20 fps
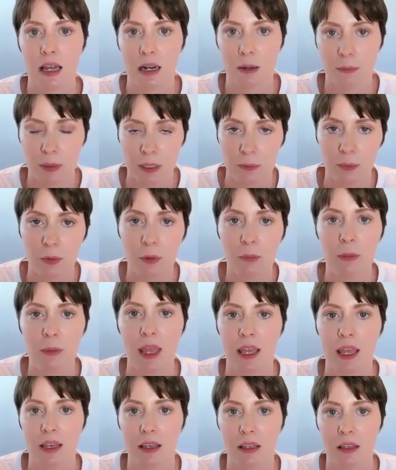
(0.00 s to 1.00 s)
a lot of people
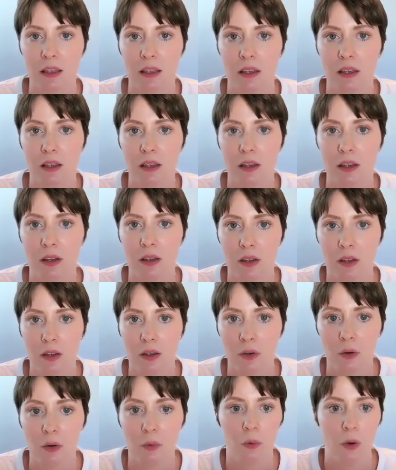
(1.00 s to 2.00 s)
make.
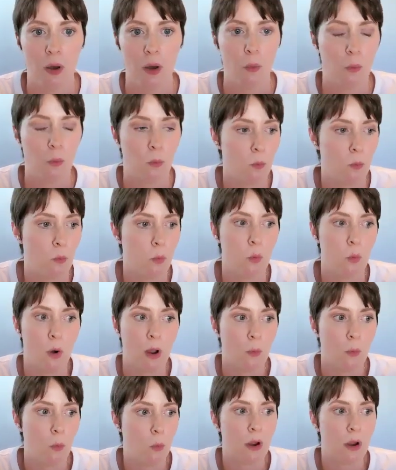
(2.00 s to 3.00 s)

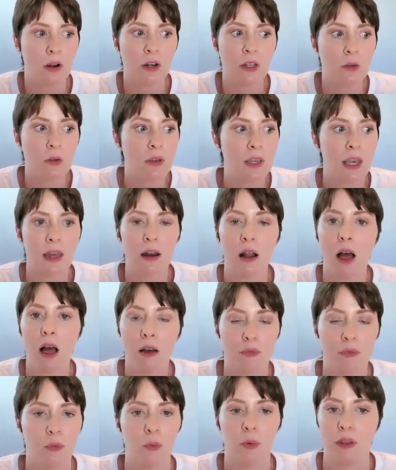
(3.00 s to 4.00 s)
Where do you get
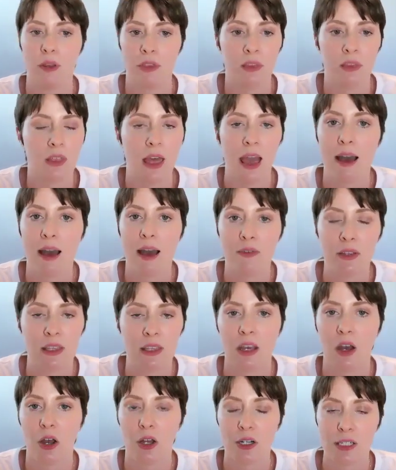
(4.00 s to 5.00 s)
off with having
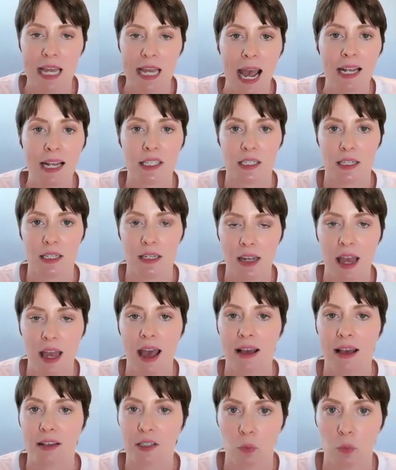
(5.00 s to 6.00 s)
the audacity to
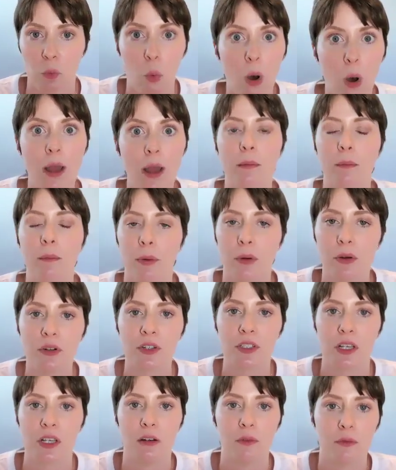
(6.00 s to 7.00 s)
ask one
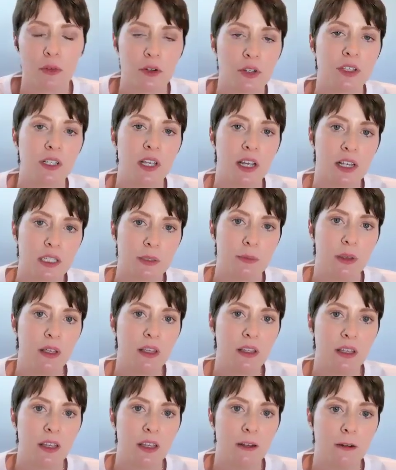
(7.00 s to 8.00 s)
person for 6
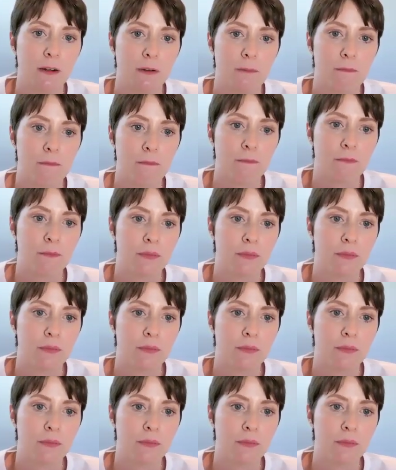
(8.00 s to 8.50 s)
million?